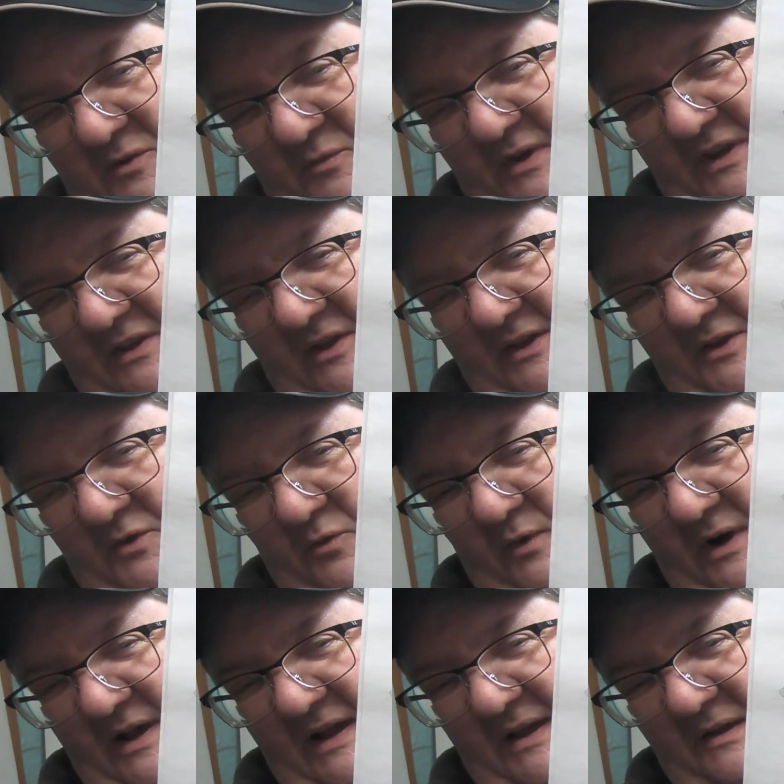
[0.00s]
green, light
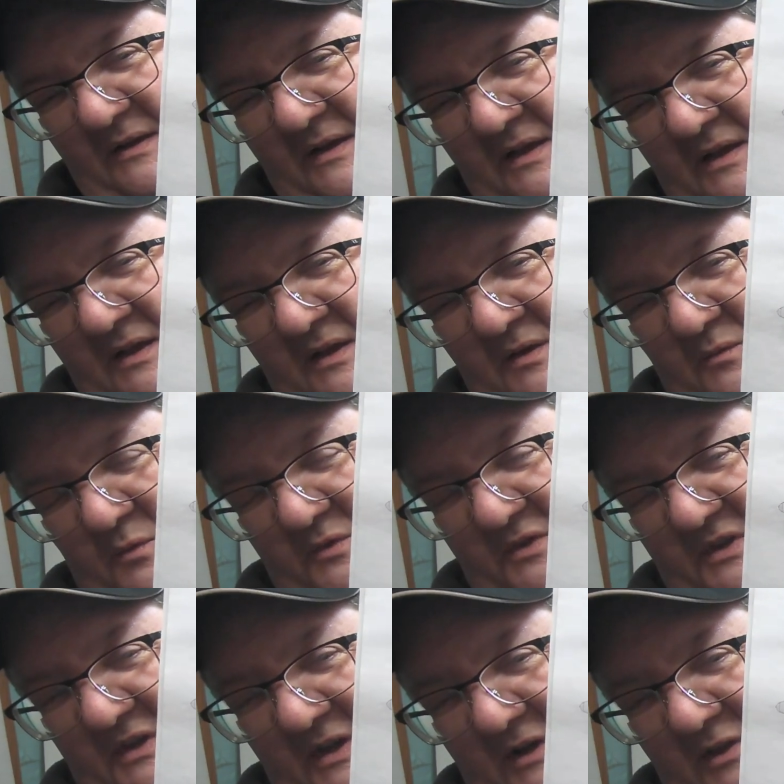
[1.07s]
gray with
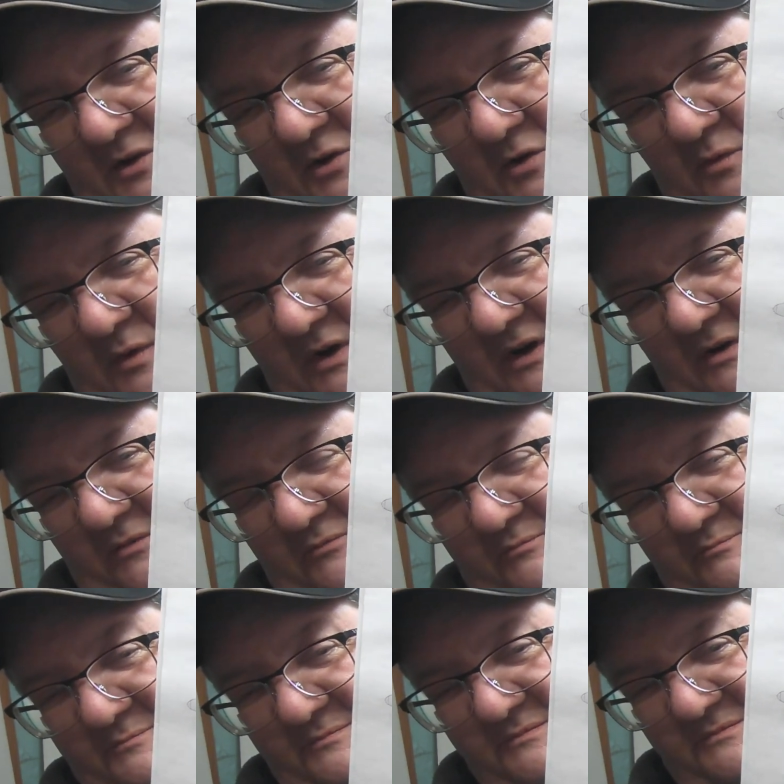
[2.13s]
the yellow
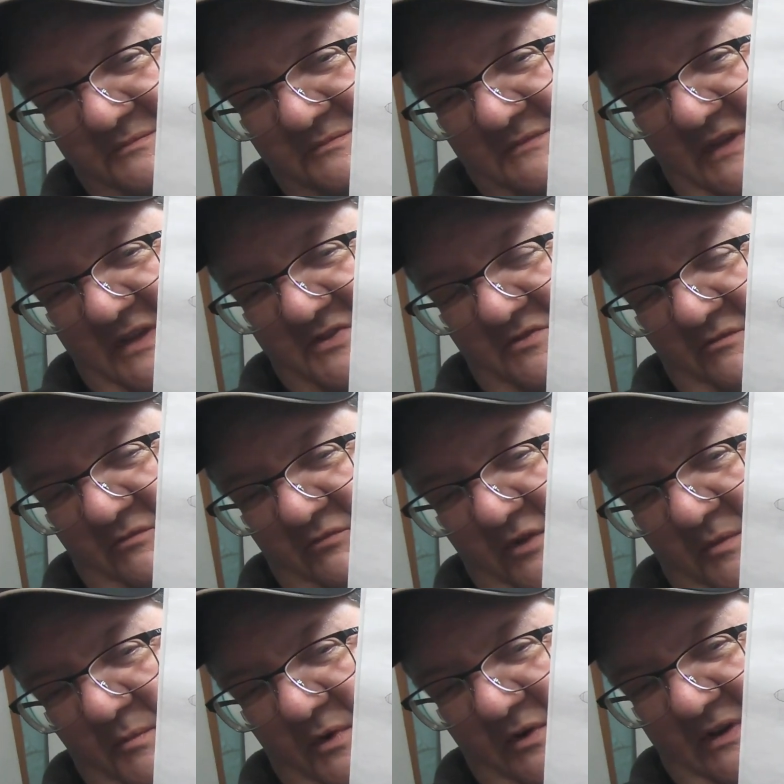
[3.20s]
eastern
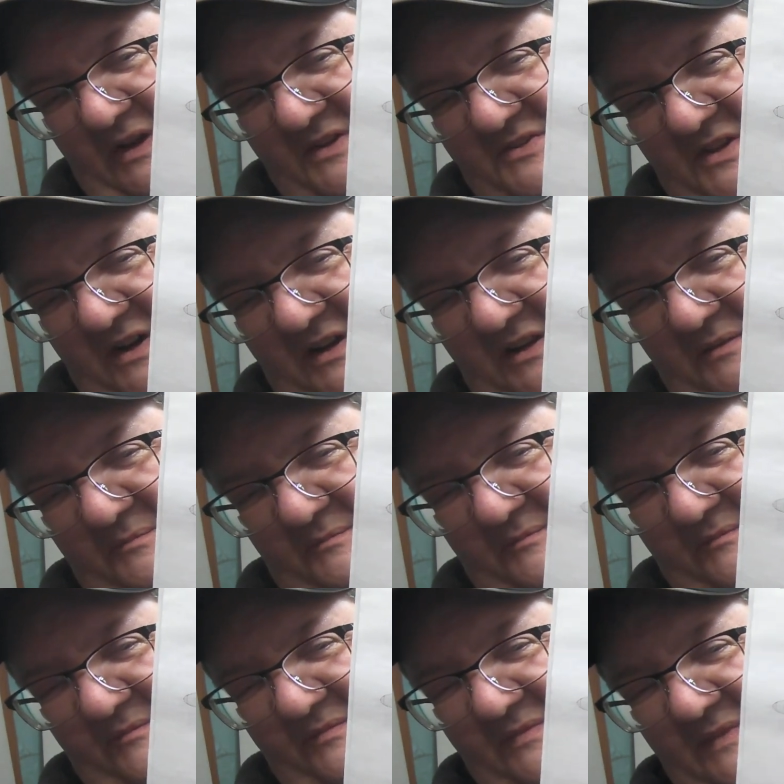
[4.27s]
front markings on it.
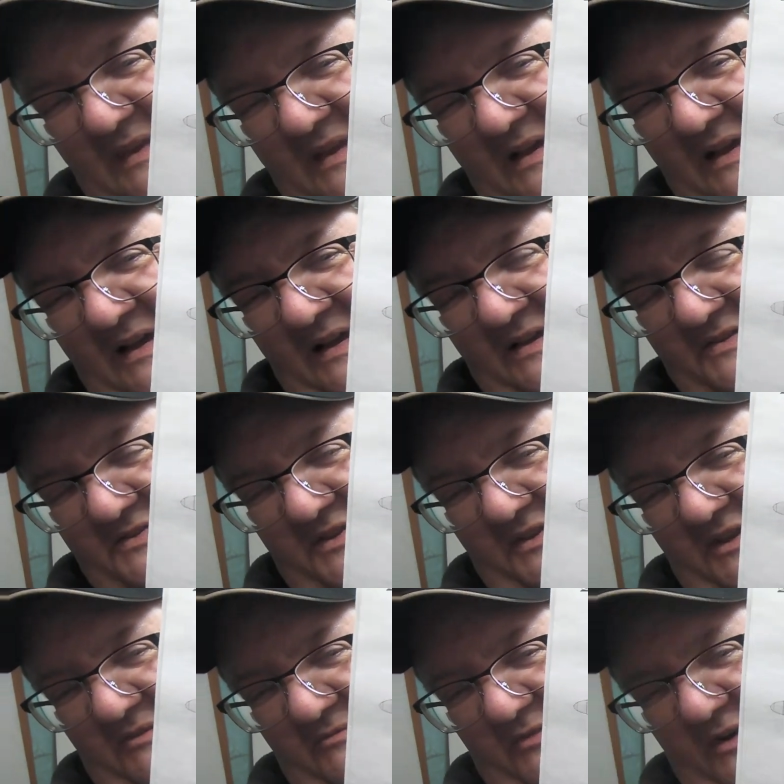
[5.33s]
It's got
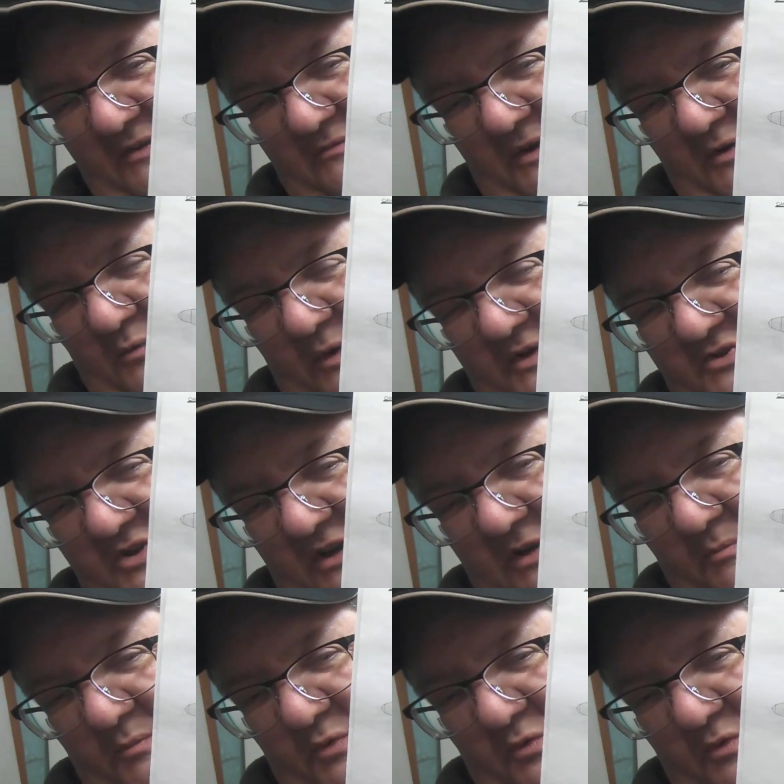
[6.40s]
that fun red and white
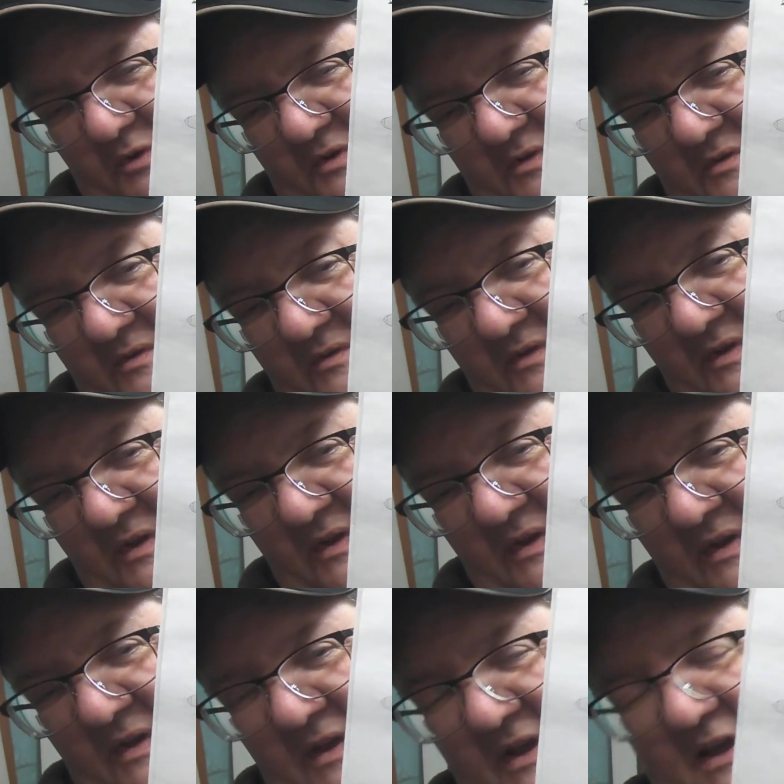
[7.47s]
checkerboard
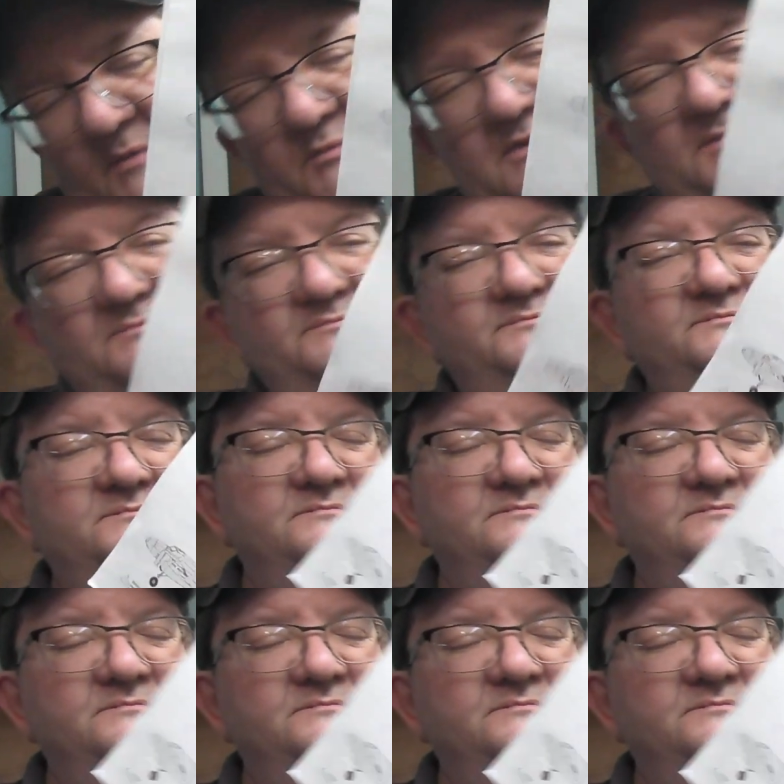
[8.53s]
emblem.